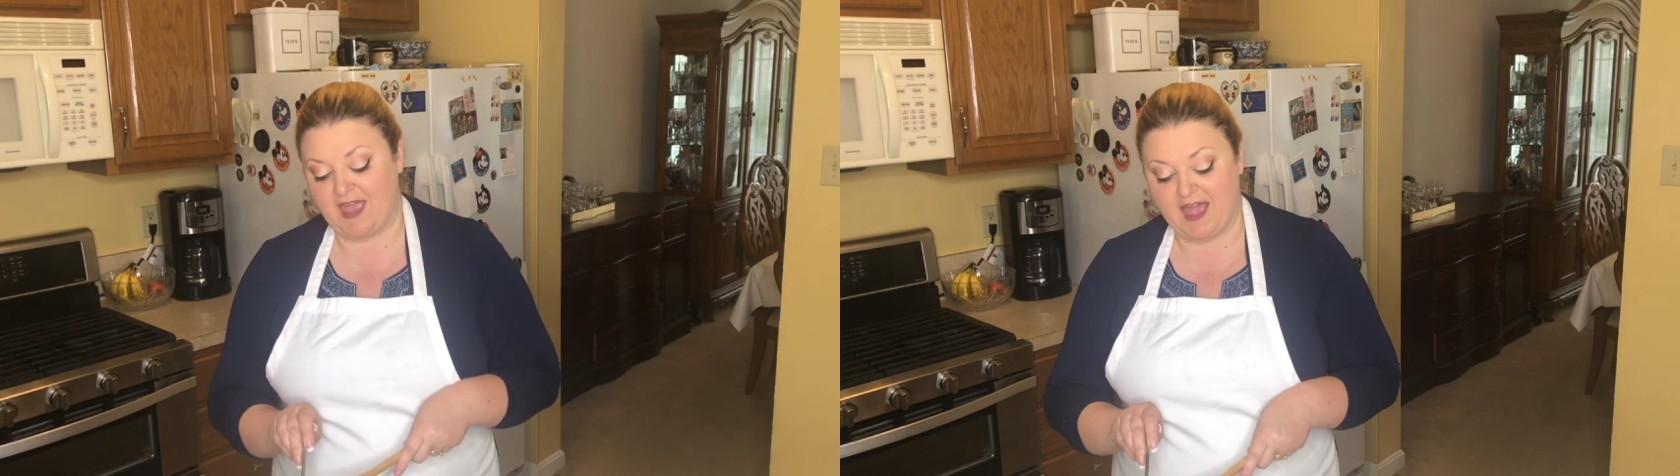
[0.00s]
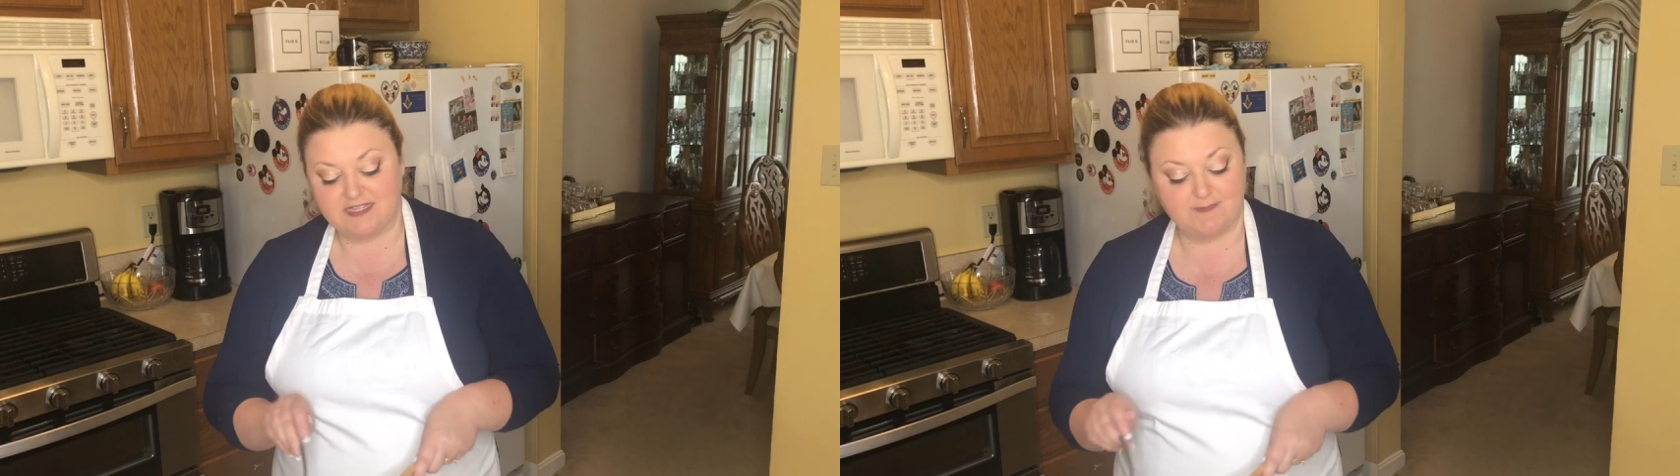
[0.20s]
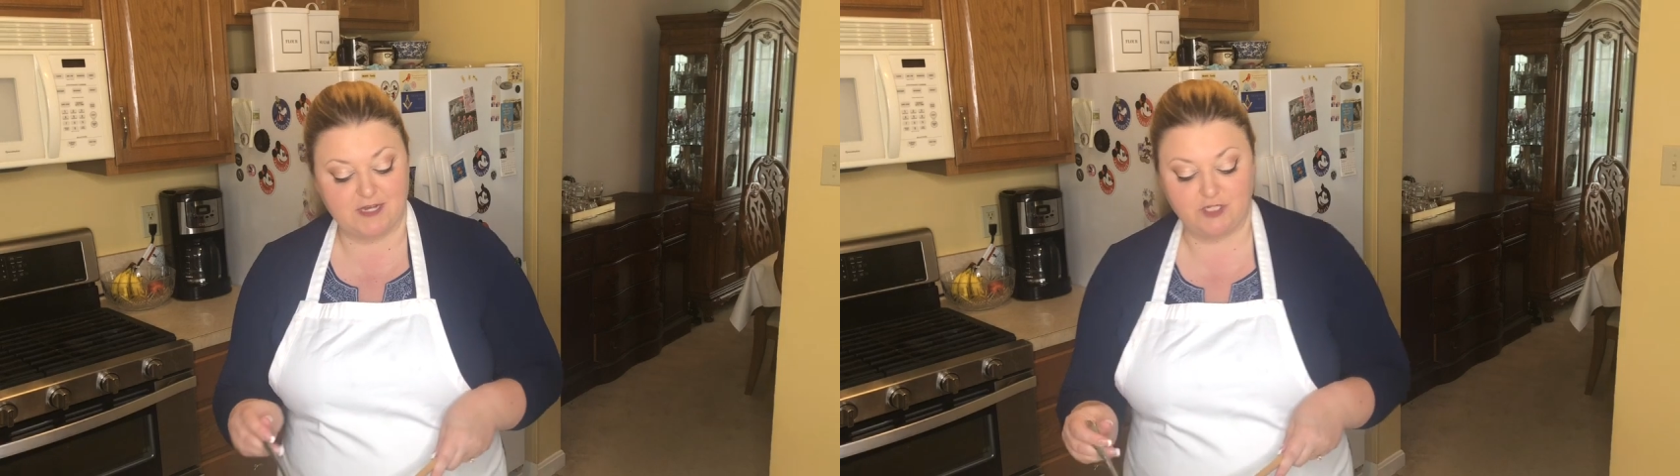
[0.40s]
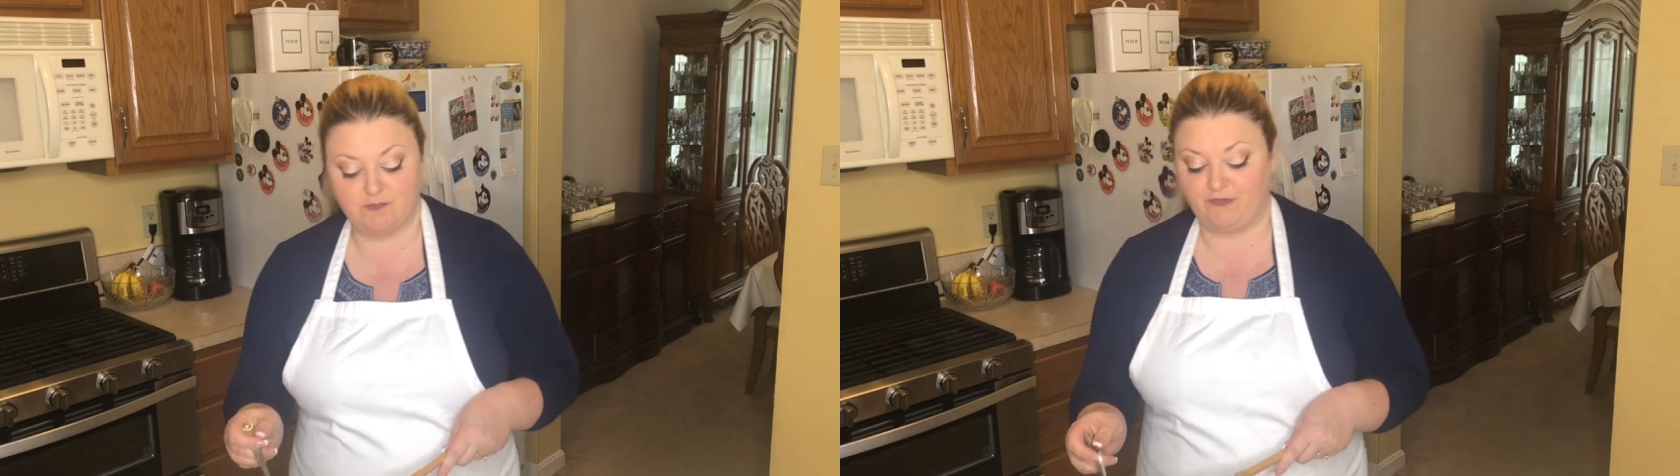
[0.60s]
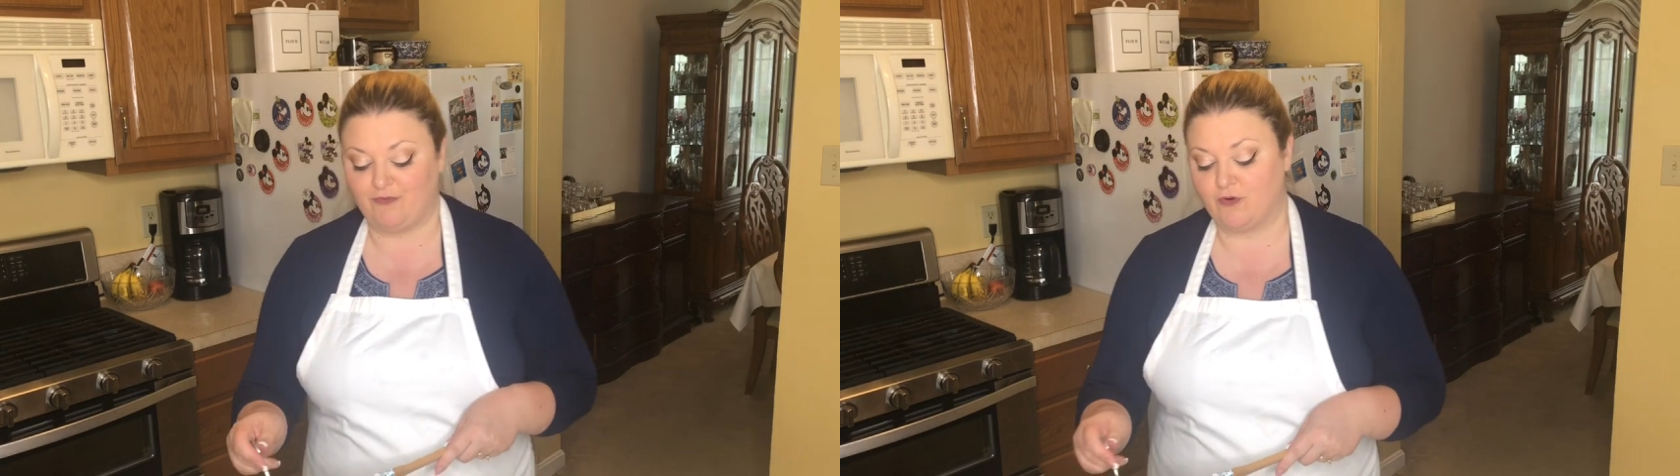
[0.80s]
As mentioned
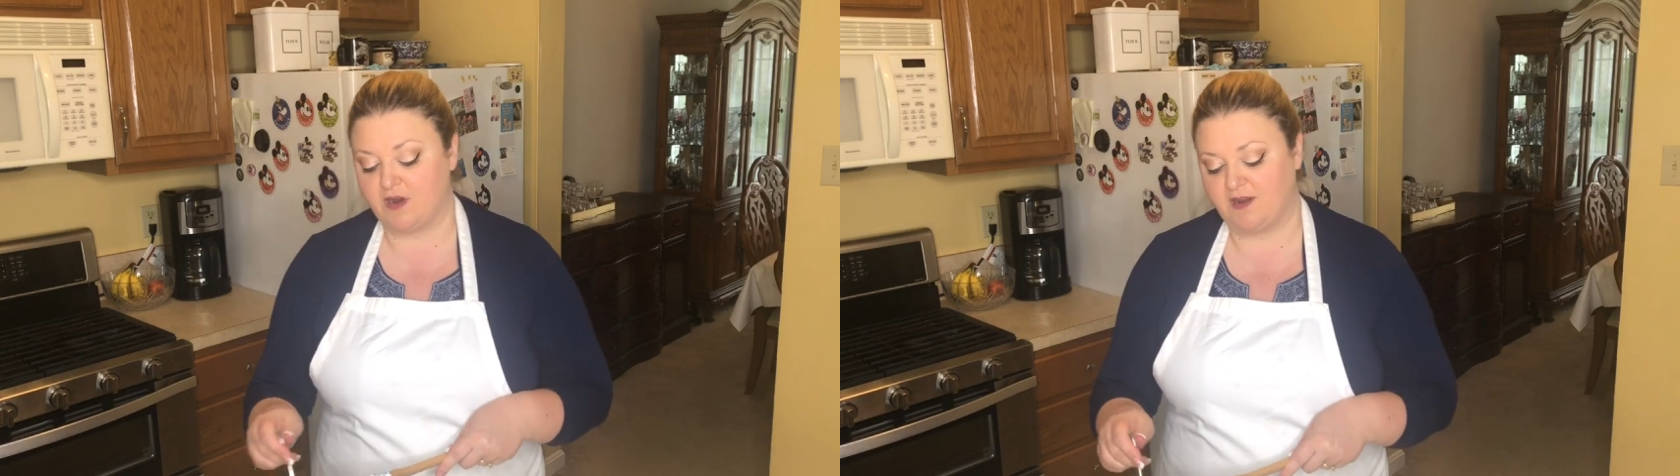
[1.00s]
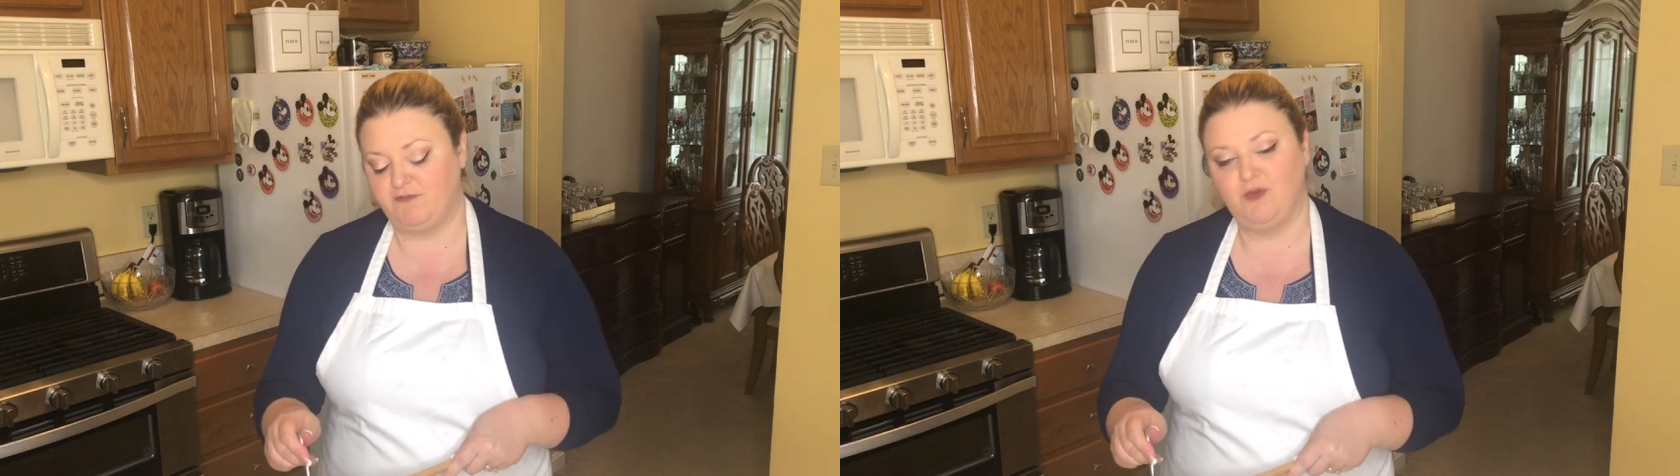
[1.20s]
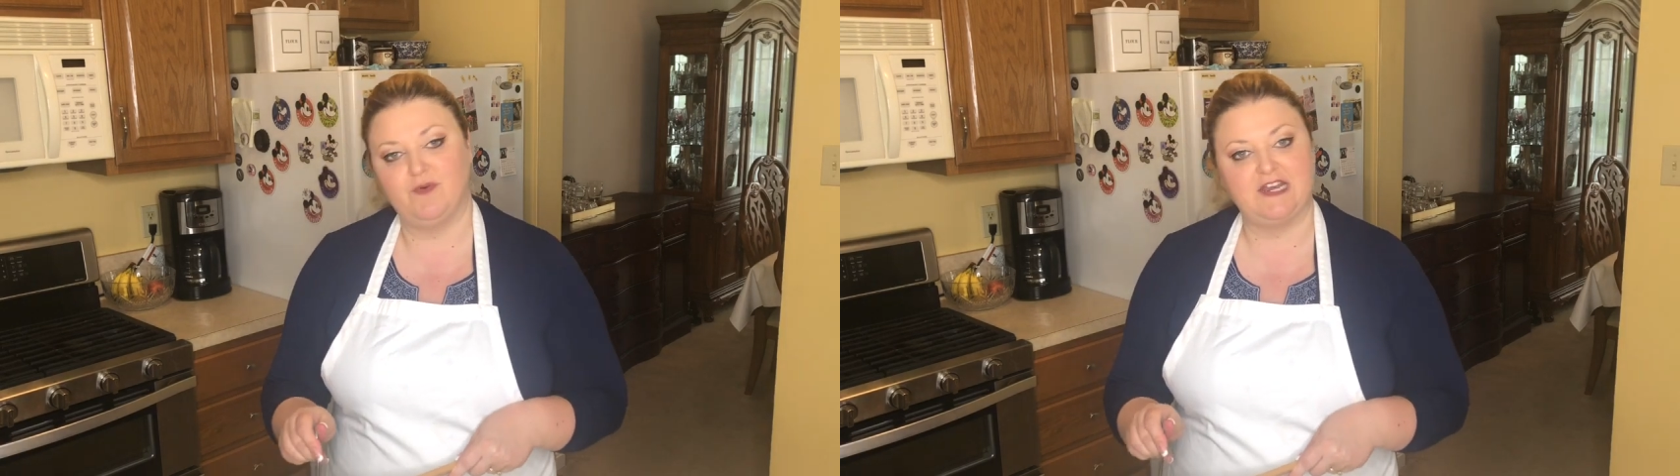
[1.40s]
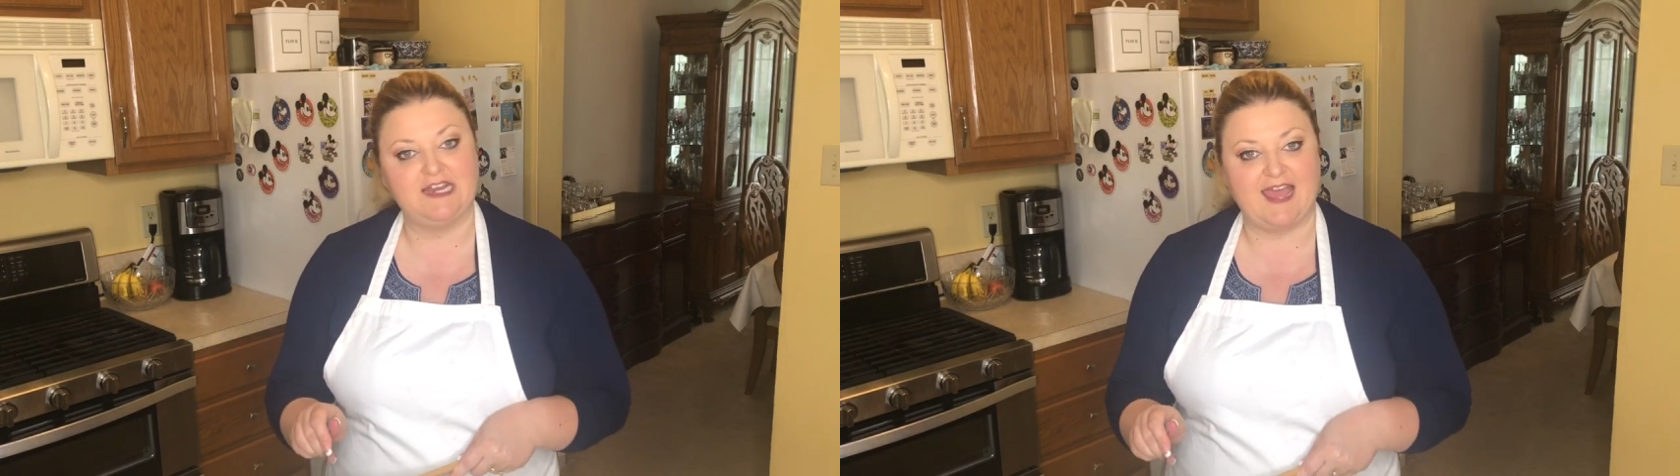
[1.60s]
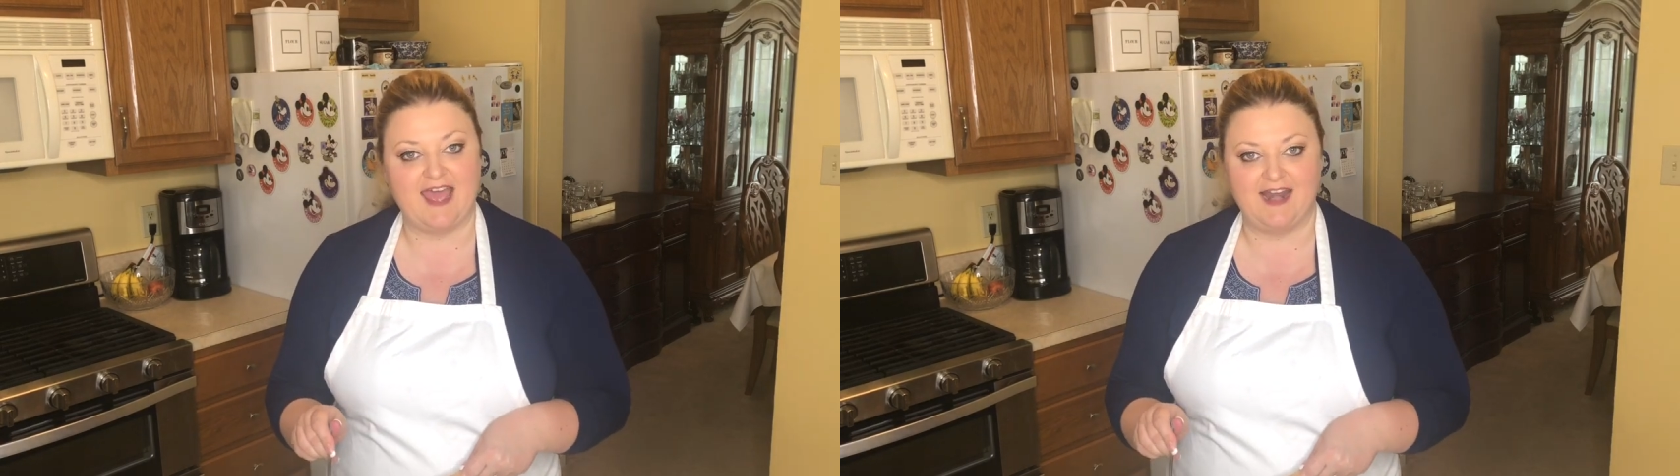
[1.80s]
before, if you wanted
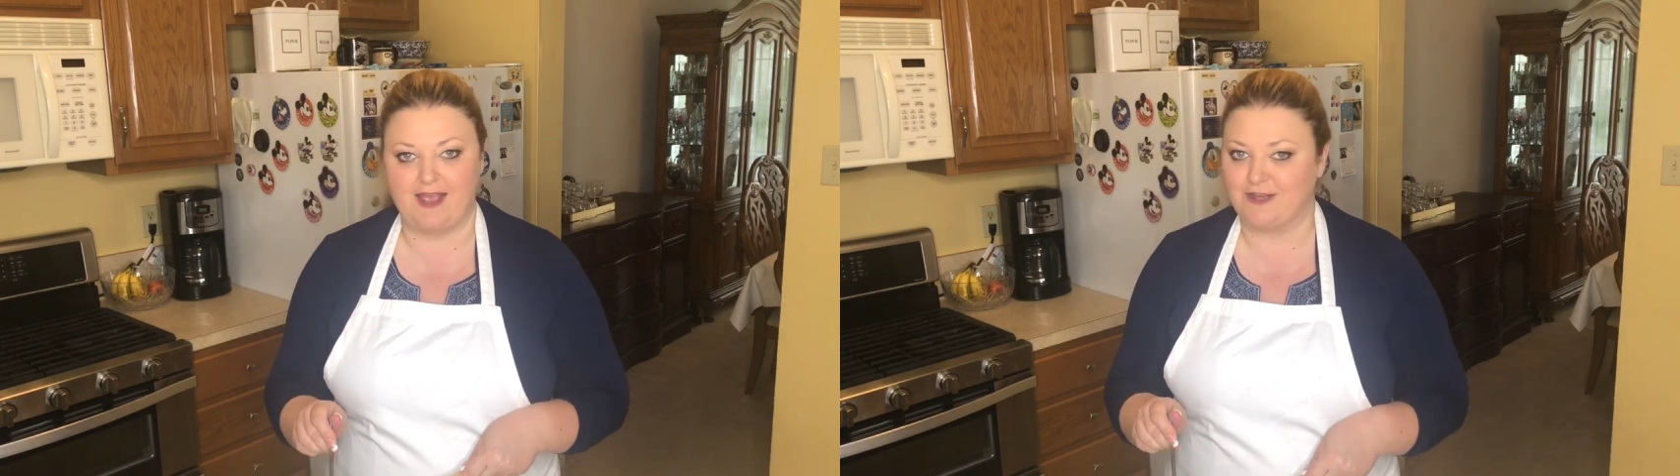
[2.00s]
to add